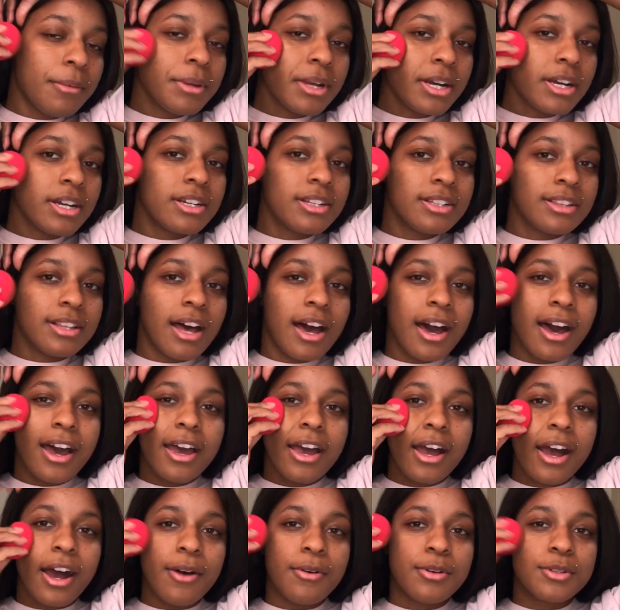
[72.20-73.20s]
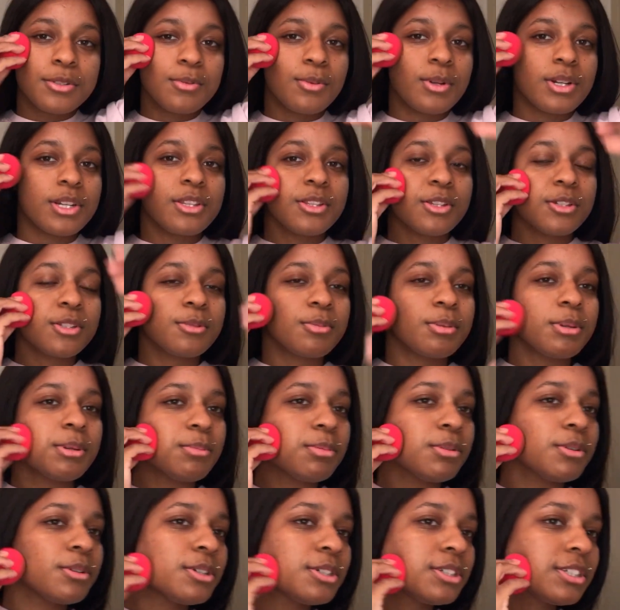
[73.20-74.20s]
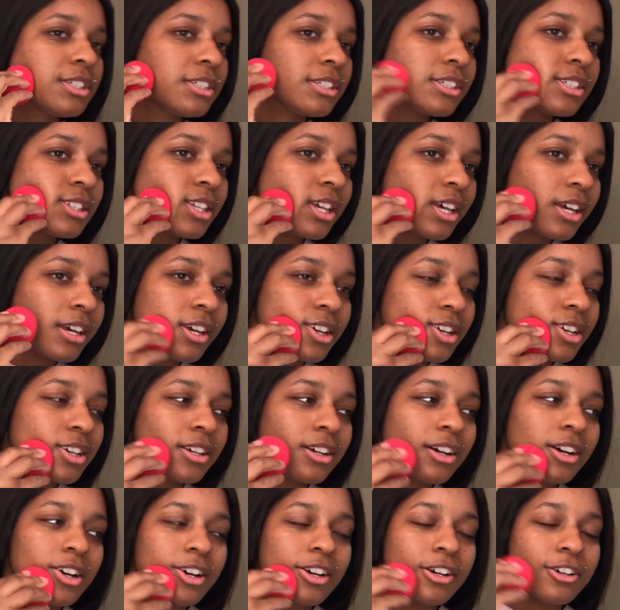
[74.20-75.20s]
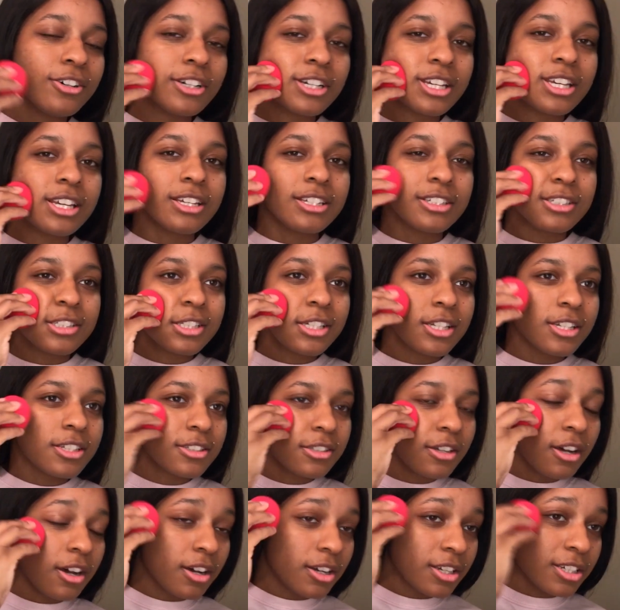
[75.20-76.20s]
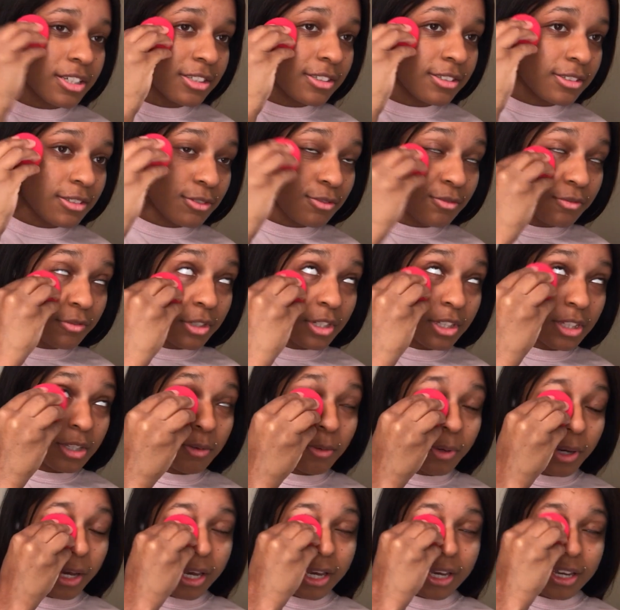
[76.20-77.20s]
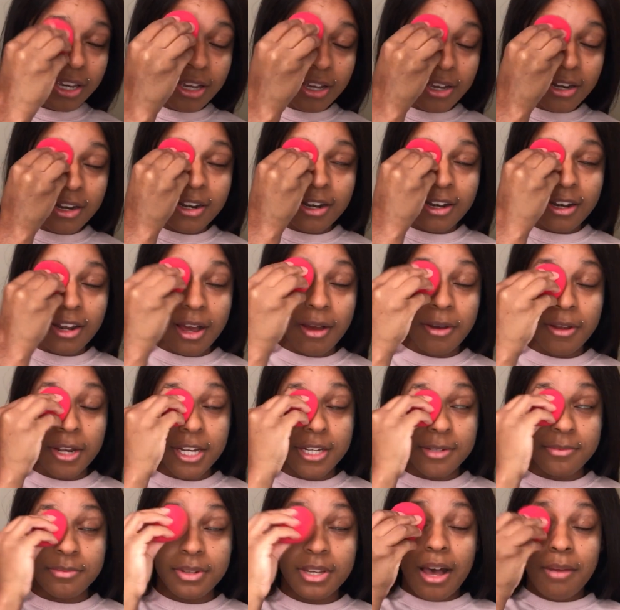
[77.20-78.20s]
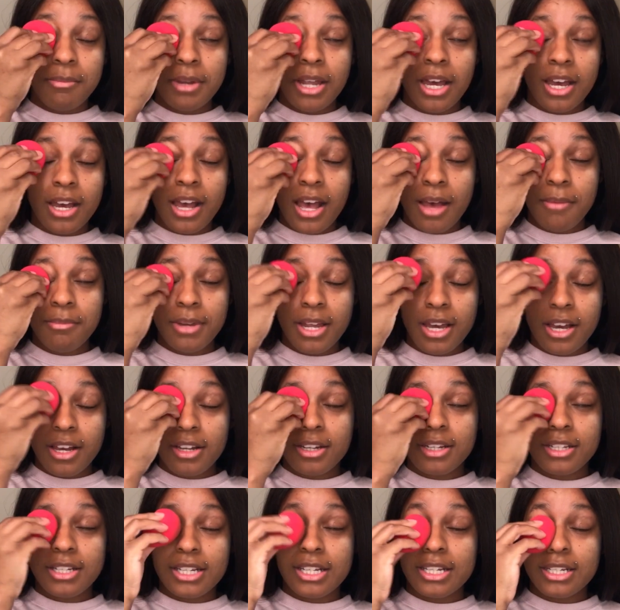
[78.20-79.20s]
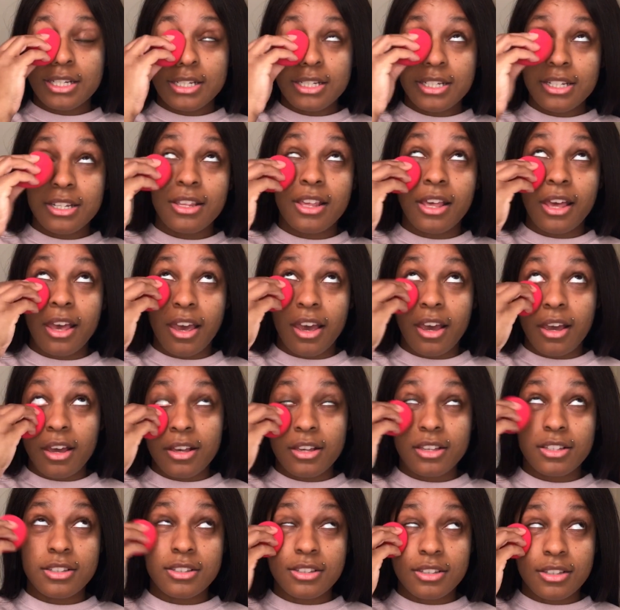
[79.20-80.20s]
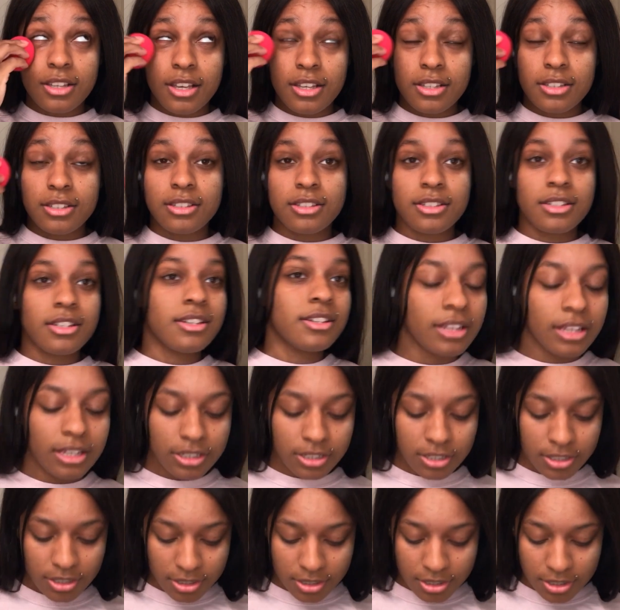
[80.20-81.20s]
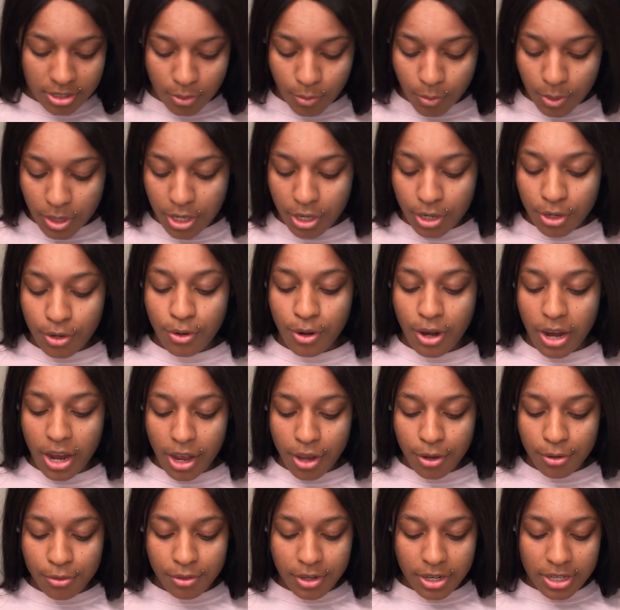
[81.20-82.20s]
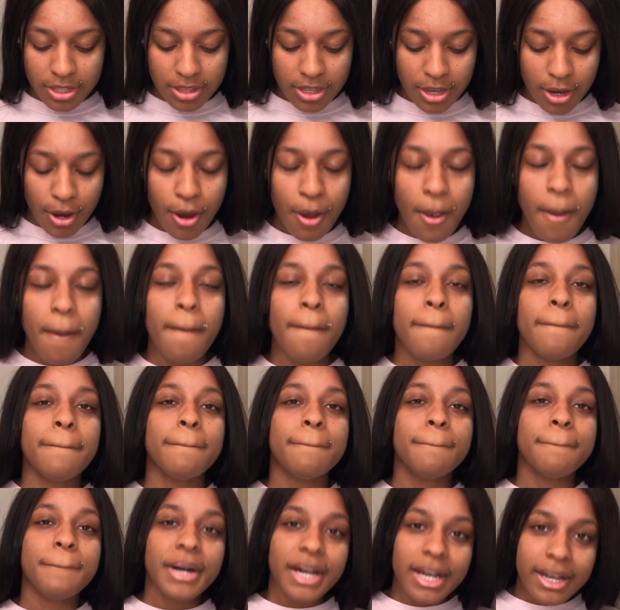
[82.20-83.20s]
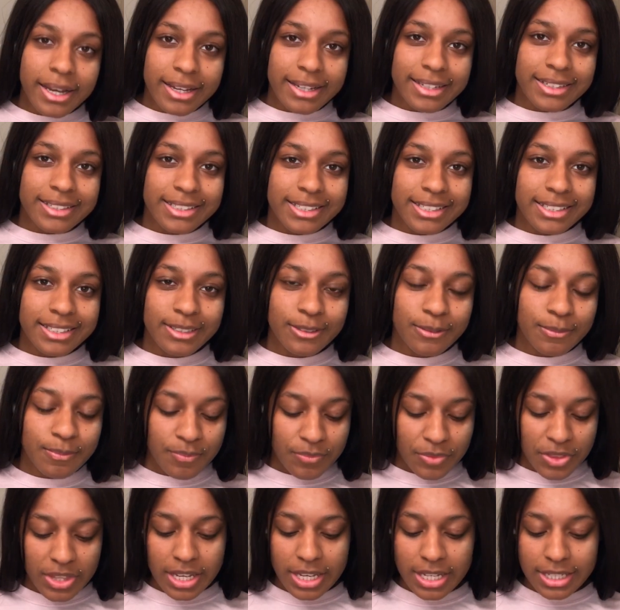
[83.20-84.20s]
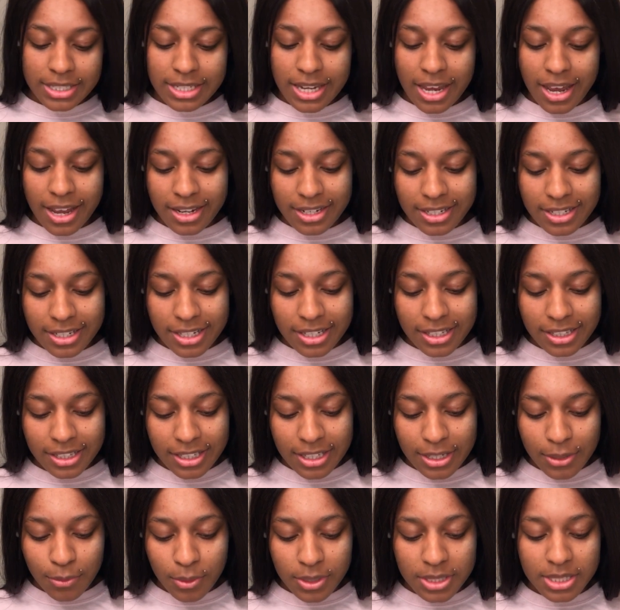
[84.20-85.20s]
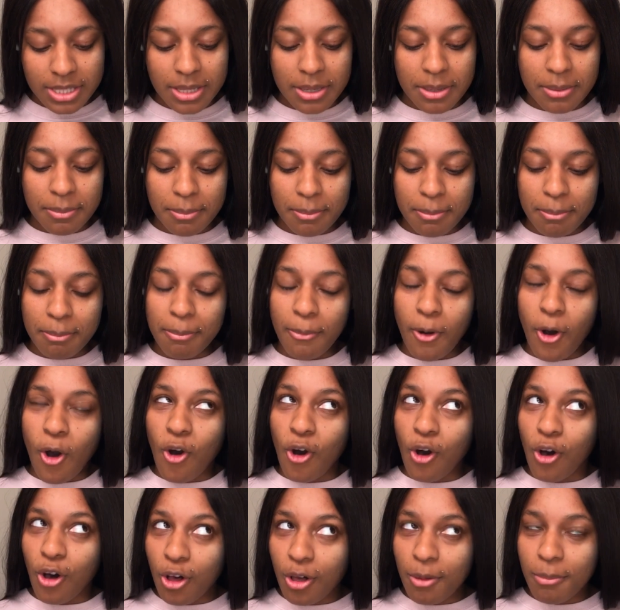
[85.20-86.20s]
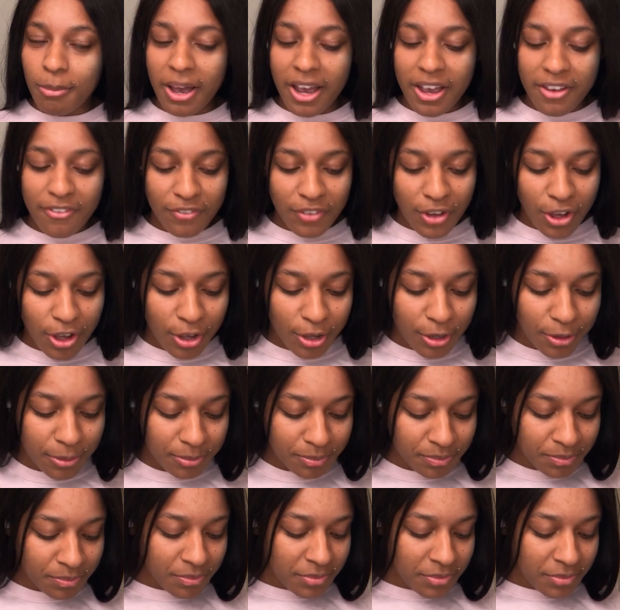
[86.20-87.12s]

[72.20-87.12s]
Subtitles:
not gonna lie, I was one of those people who just like, oh, okay, TikTok is really whack, and I'm not gonna get into that because that's just a weird crowd right there. But it technically wasn't all my fault.